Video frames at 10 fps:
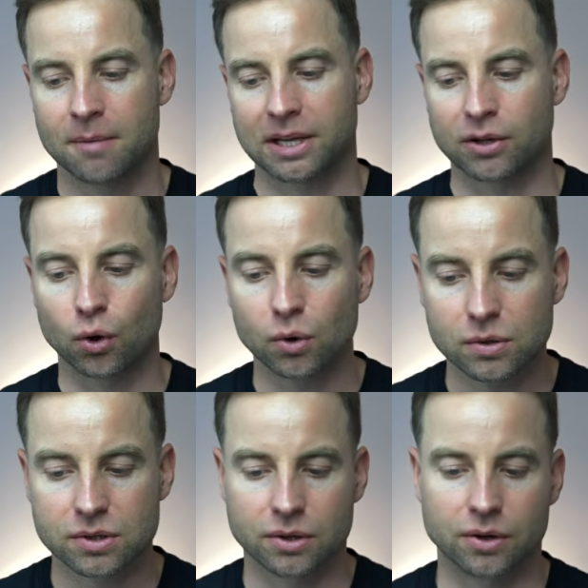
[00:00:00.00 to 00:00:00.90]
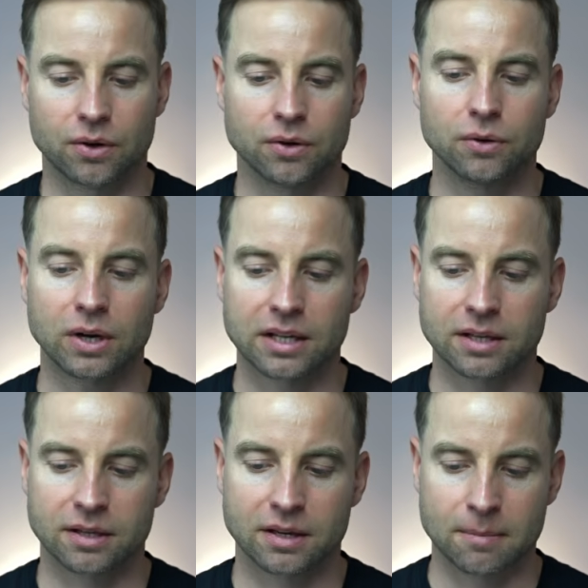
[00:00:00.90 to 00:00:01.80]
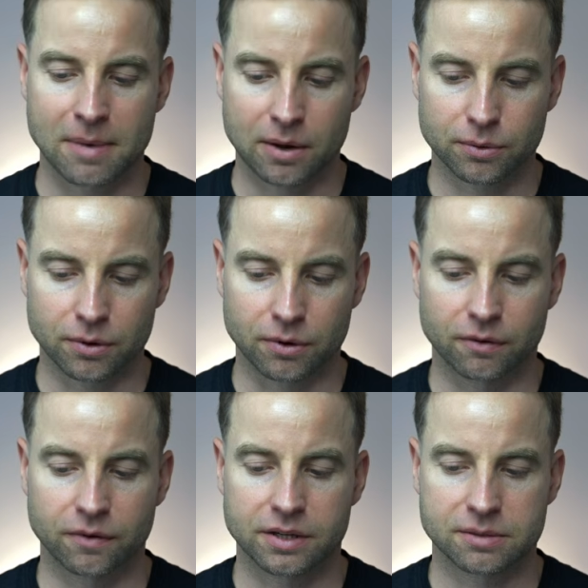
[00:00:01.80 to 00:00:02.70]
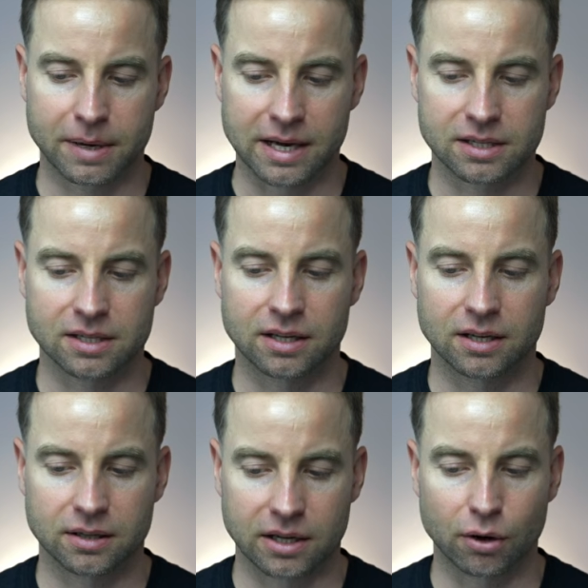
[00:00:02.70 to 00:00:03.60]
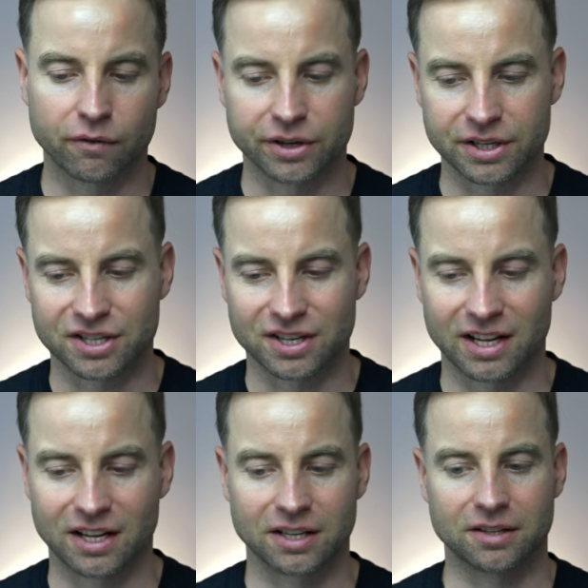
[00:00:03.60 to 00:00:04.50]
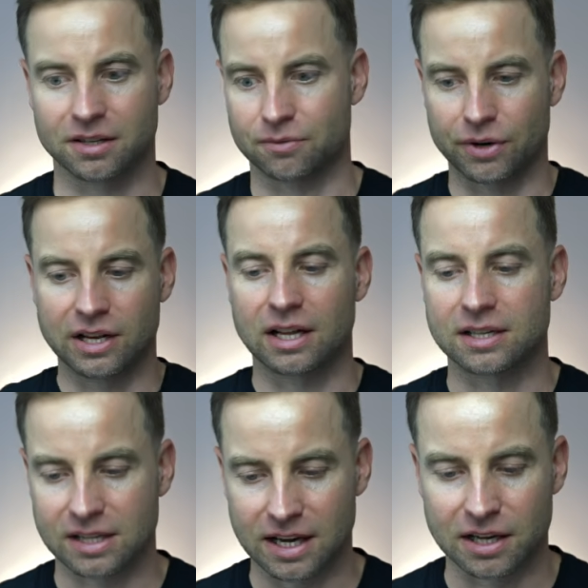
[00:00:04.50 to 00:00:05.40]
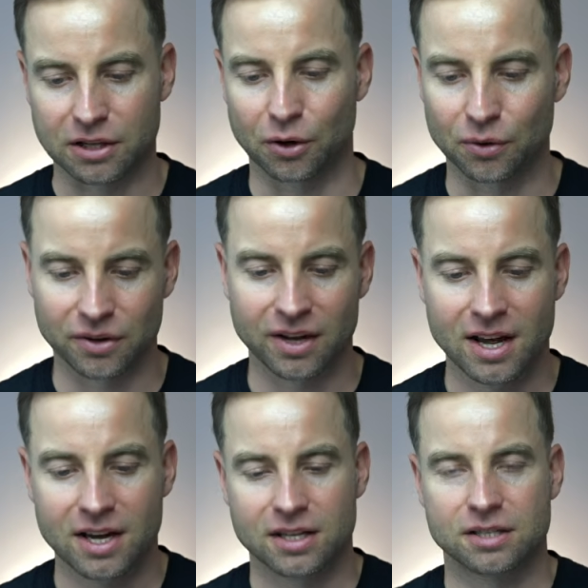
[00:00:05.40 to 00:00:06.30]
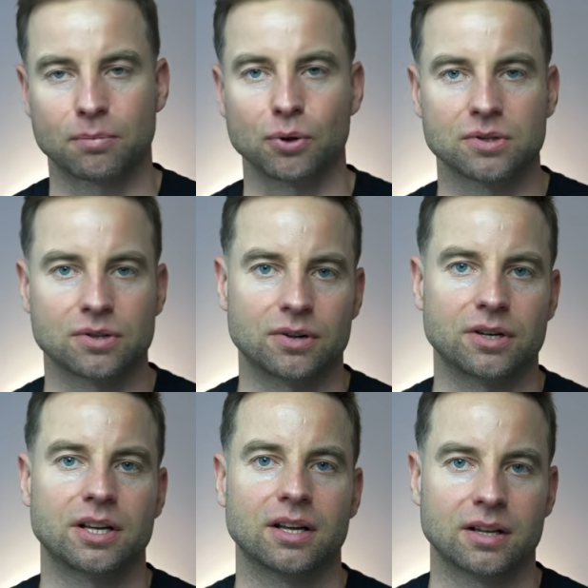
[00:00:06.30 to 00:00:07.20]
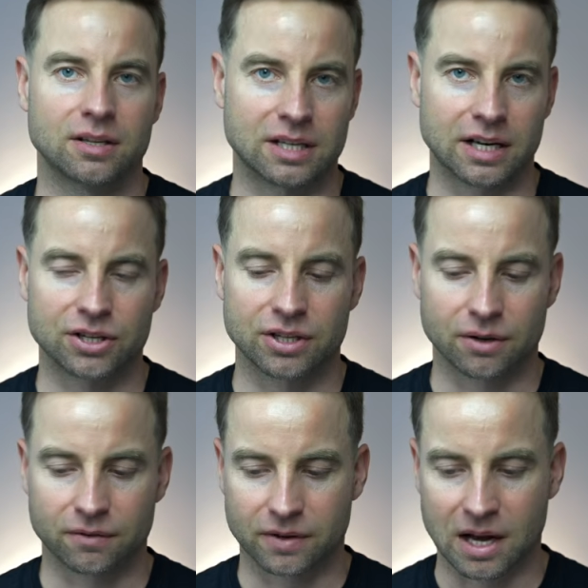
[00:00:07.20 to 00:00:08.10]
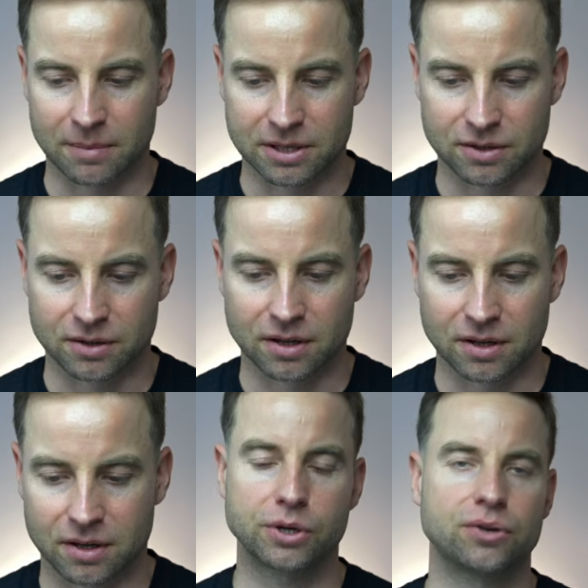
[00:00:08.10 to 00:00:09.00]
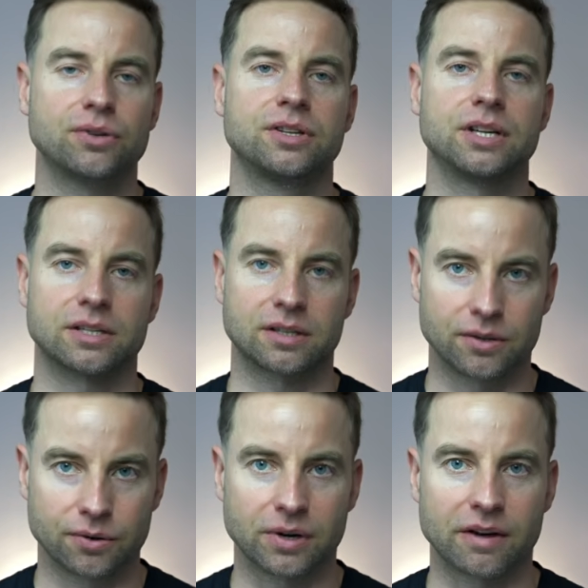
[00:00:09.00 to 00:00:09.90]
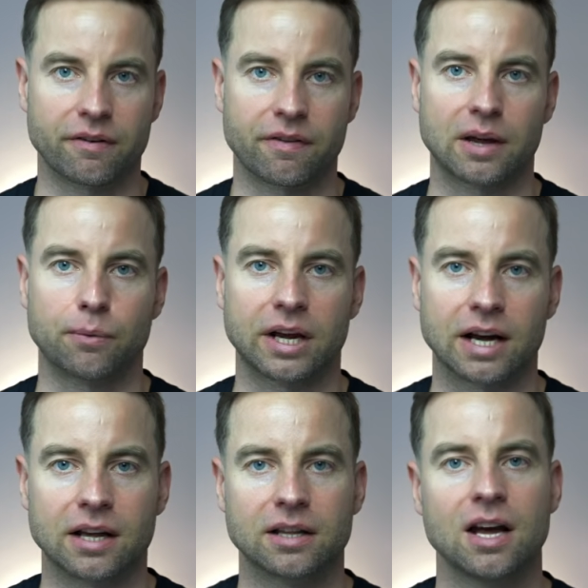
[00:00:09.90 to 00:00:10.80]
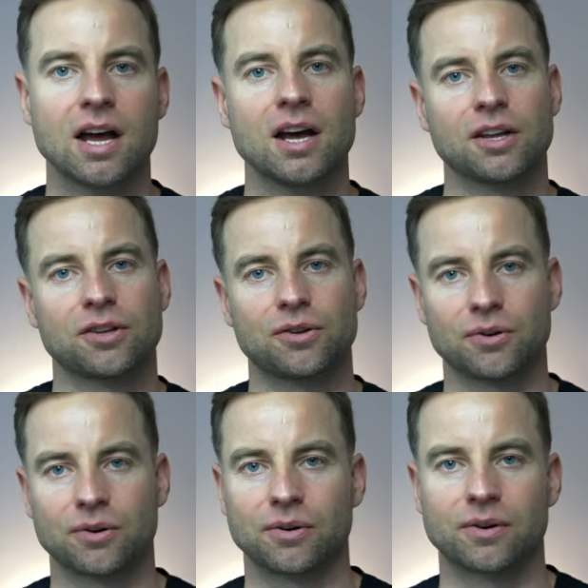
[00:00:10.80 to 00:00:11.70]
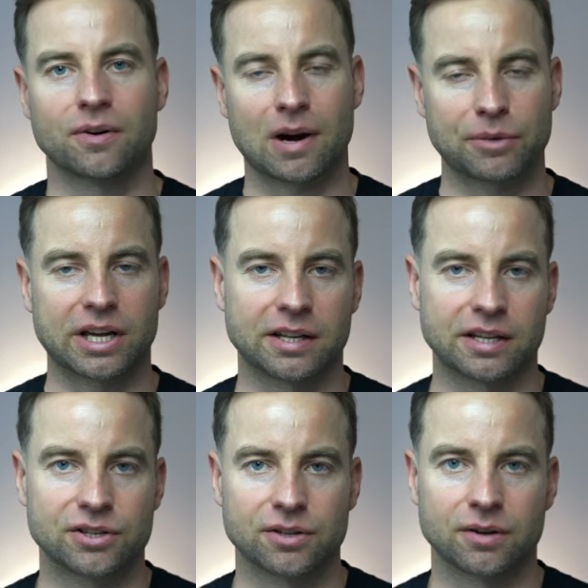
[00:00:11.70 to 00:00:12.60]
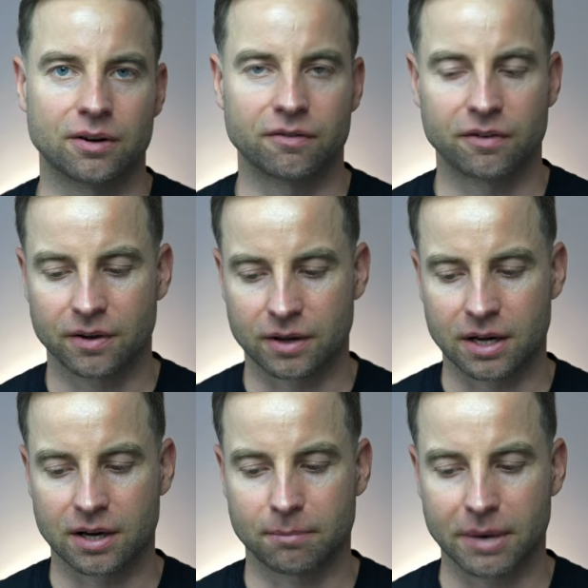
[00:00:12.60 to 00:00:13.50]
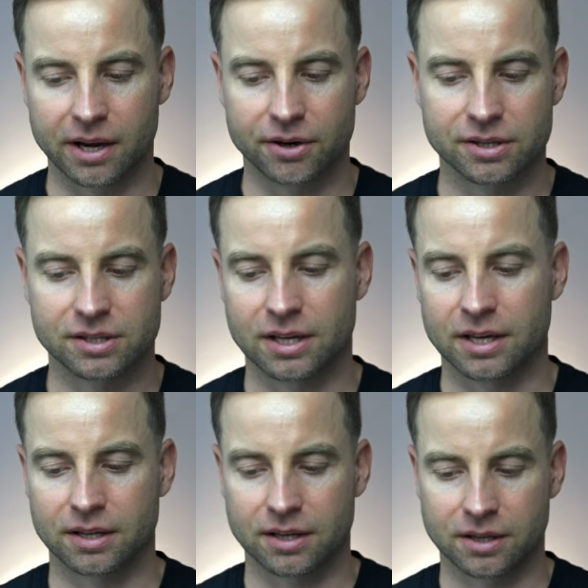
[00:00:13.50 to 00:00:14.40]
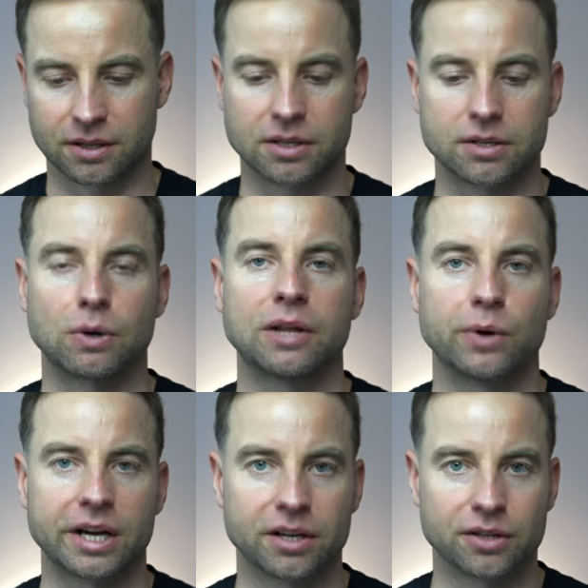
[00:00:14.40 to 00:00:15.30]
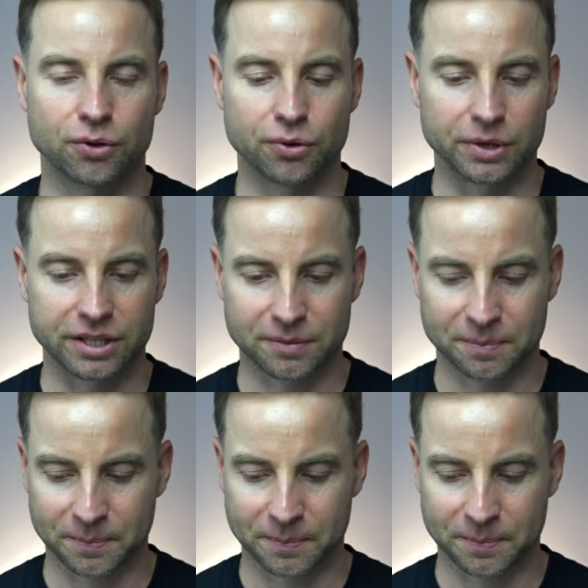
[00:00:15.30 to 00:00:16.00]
But also look at the amount of space, the coverage, like that real estate on sponsored section of Amazon. We should just do everything we can to grab the attention of buyers, and this is one way to do it.